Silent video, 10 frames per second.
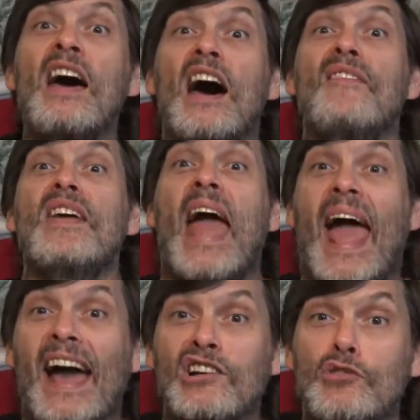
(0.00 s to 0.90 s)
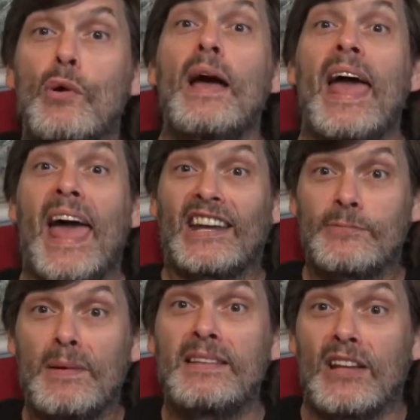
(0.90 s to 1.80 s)
of the actual
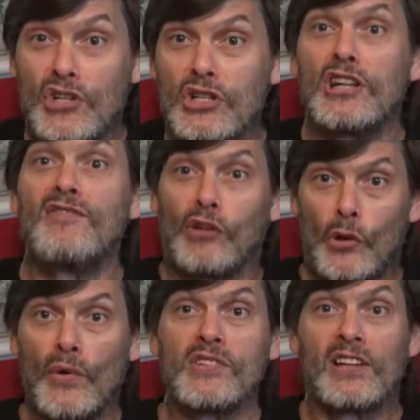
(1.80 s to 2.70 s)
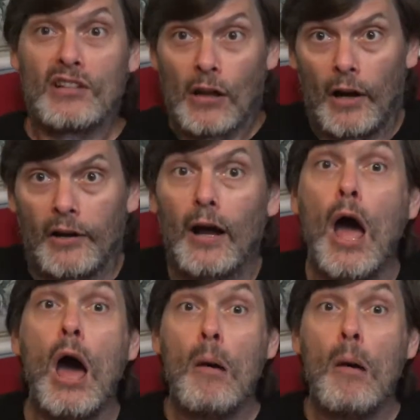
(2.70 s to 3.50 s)
expedition of Lewis and Clark.